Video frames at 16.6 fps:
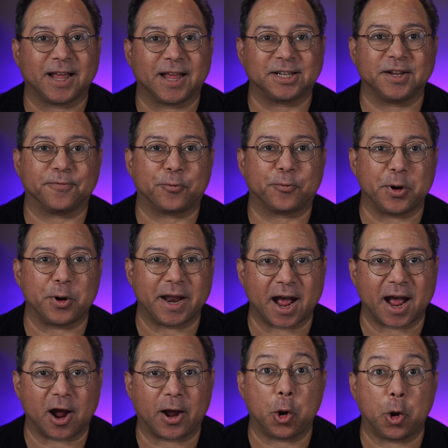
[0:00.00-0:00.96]
it for
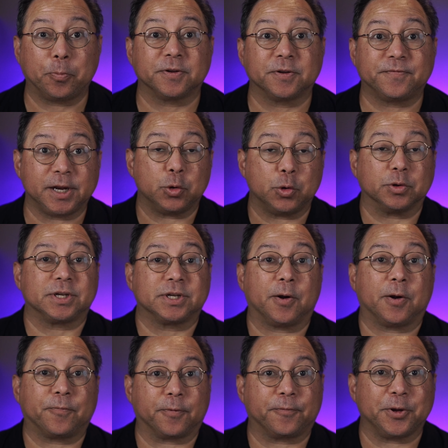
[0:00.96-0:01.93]
now. I hope this video was
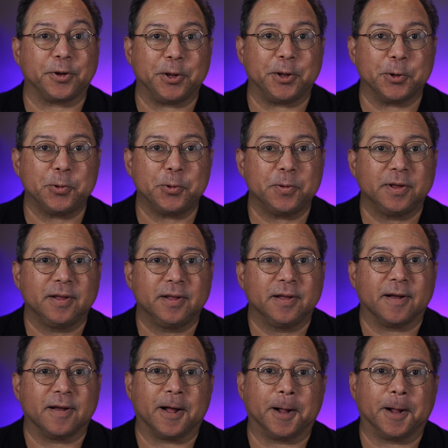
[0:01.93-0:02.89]
helpful for you.
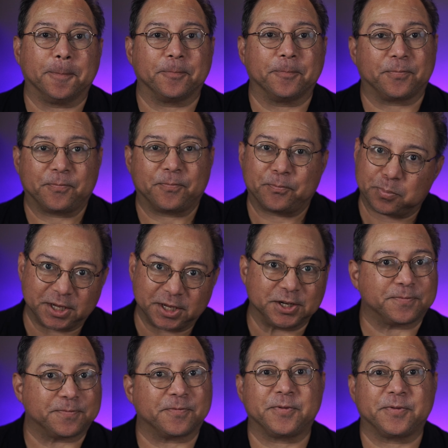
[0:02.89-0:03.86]
Please
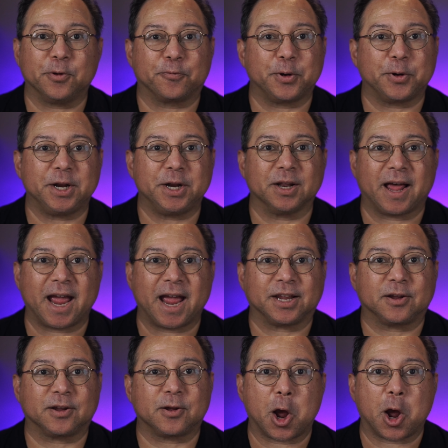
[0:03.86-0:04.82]
feel free to like,
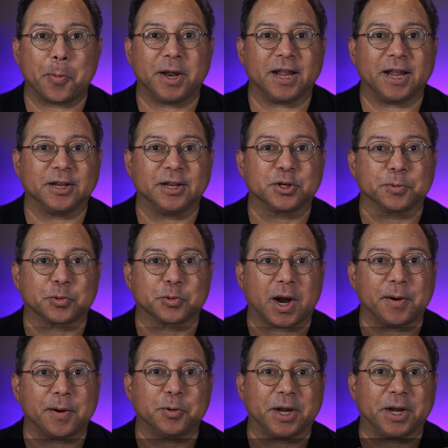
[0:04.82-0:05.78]
comment, and
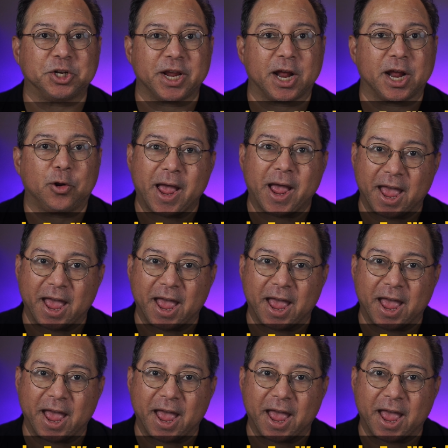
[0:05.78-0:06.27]
subscribe to my channel, and